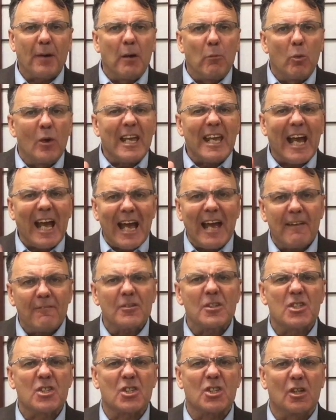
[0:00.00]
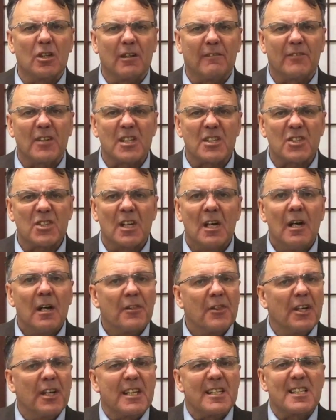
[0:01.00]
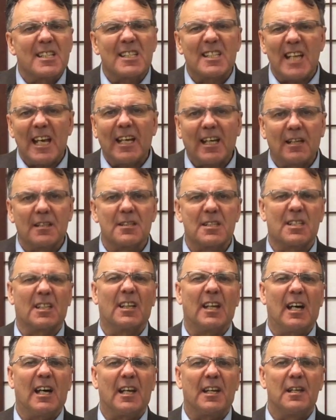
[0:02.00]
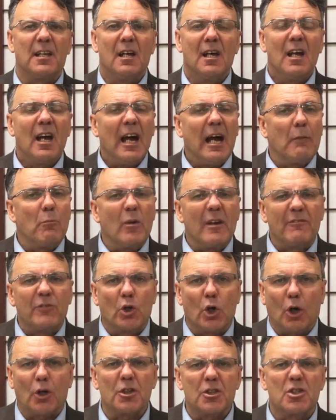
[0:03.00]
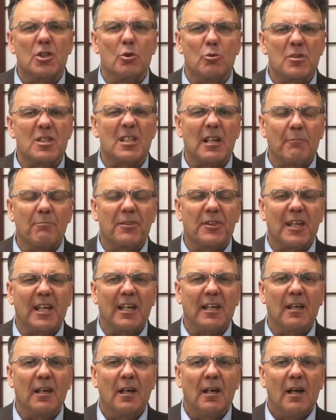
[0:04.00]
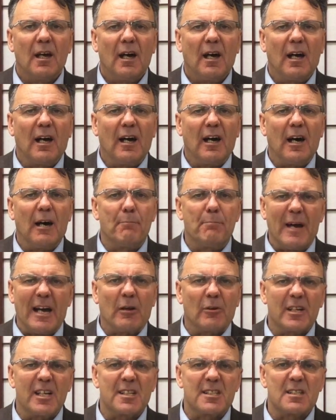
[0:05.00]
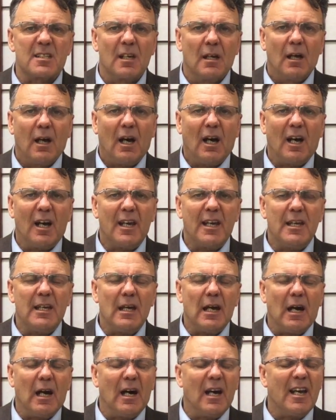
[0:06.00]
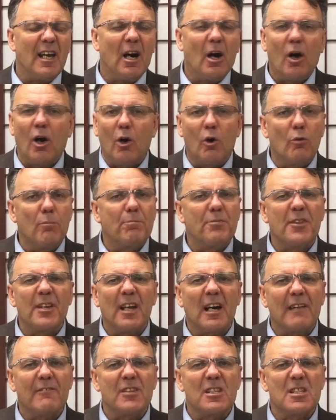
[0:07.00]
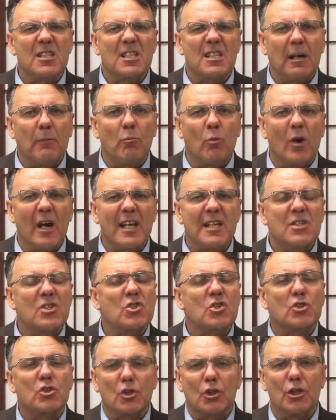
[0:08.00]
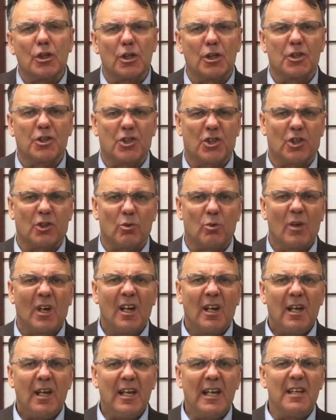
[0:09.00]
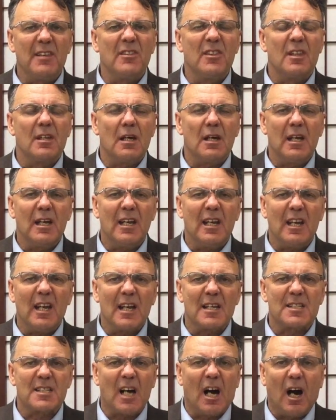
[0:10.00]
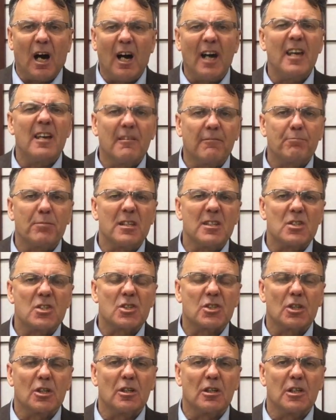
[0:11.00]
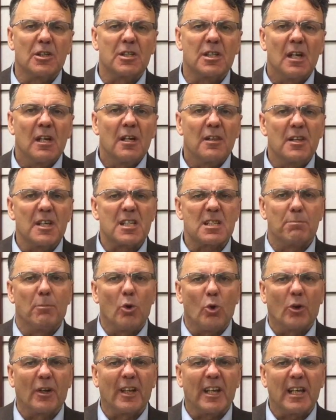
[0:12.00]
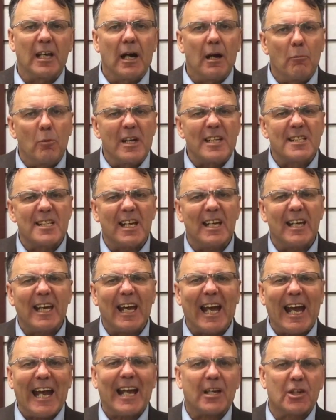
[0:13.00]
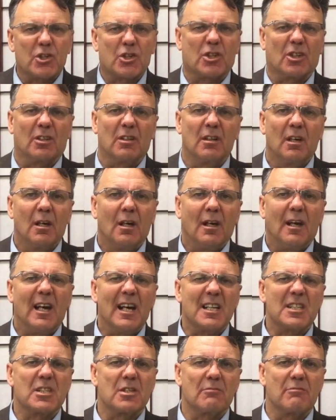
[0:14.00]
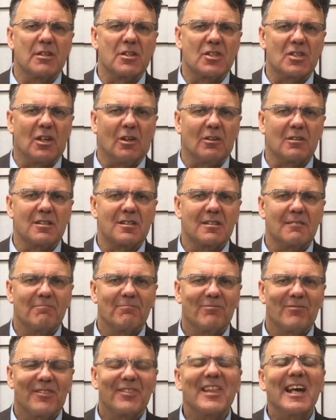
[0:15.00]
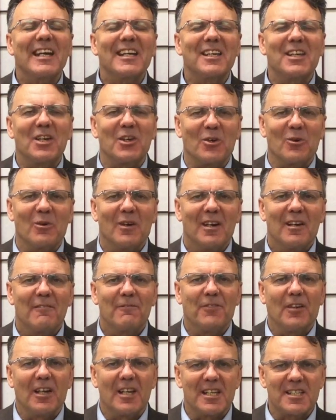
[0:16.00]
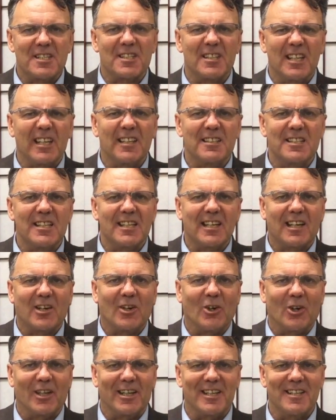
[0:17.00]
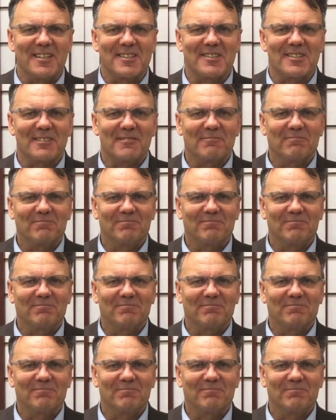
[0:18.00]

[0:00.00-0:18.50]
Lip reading: And we have a service that is second to none, and we've got to do something about it. I hope that I've in some way stirred you in it, as I have been stirred this morning, and we take action as a result. Thank you for listening, dear colleagues.